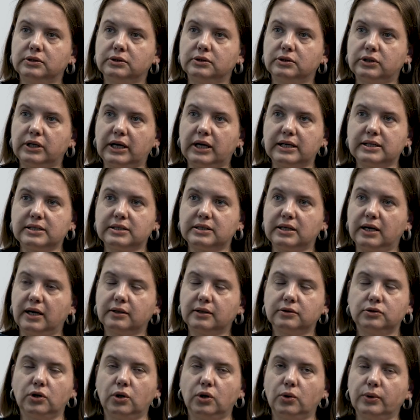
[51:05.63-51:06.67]

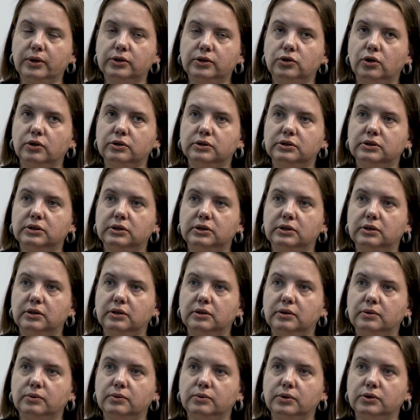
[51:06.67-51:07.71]
transact. No, we don't
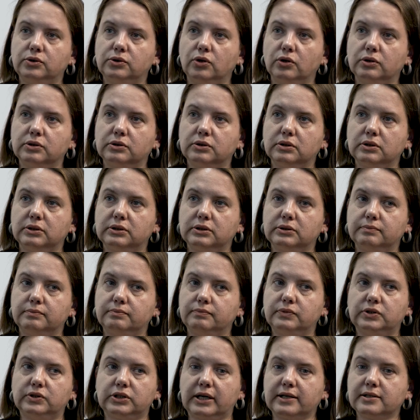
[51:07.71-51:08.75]

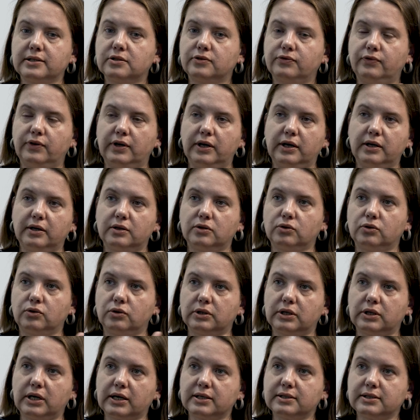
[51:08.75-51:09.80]
transfer
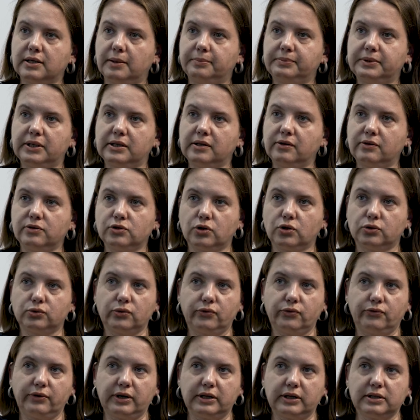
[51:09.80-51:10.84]
or accept any sort
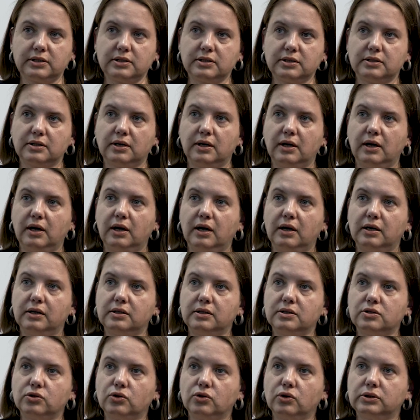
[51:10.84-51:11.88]
of funds.
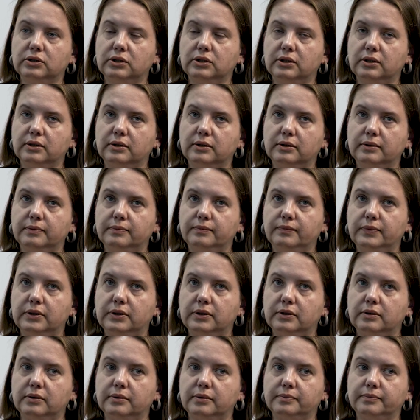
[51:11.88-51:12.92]
It's not a
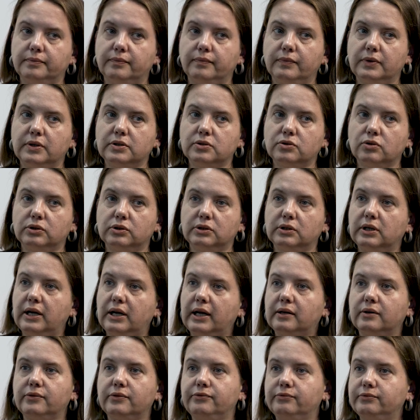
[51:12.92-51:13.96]

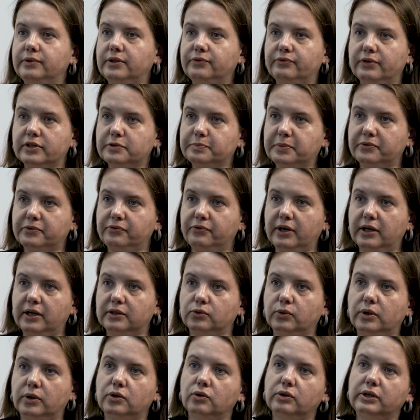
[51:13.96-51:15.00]
like of investment
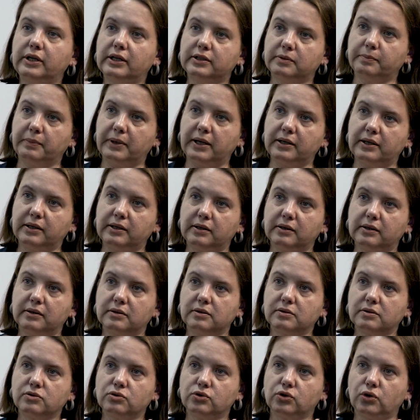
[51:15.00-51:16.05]
fund where you get money
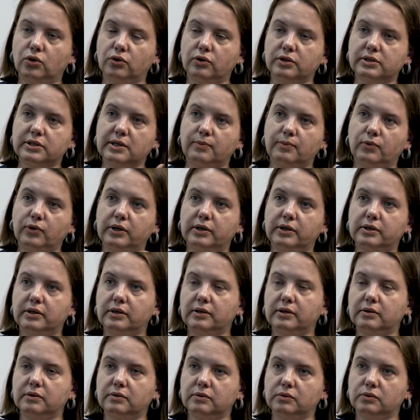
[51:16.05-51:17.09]
and store somewhere
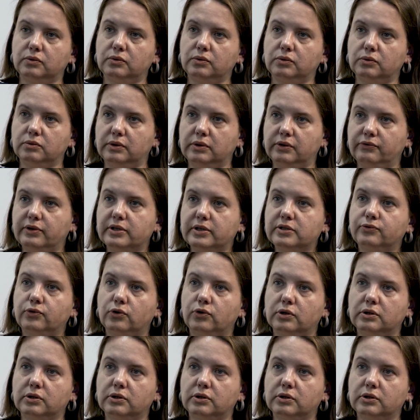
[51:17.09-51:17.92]
and invest